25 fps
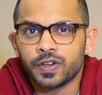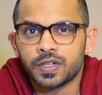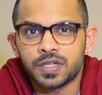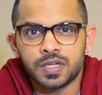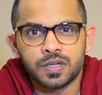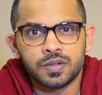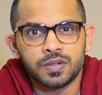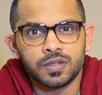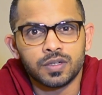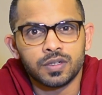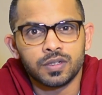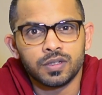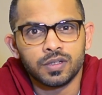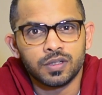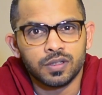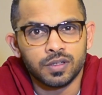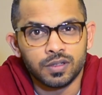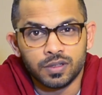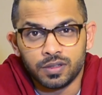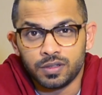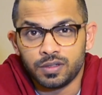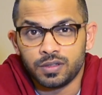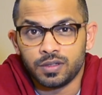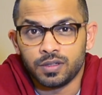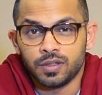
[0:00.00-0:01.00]
our
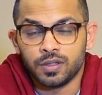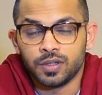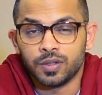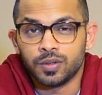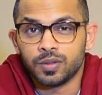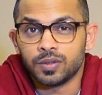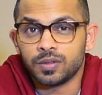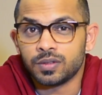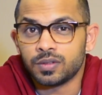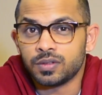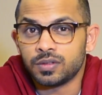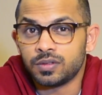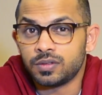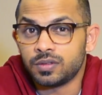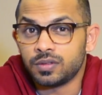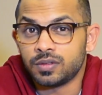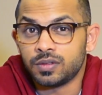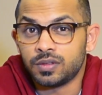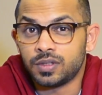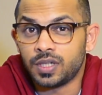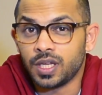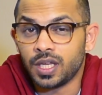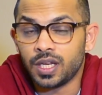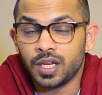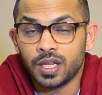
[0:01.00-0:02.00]

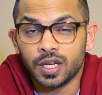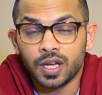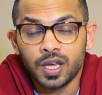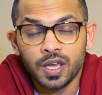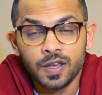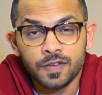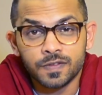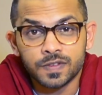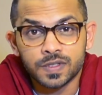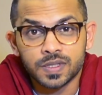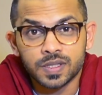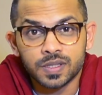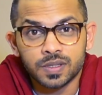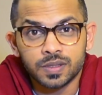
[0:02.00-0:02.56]
daily lives,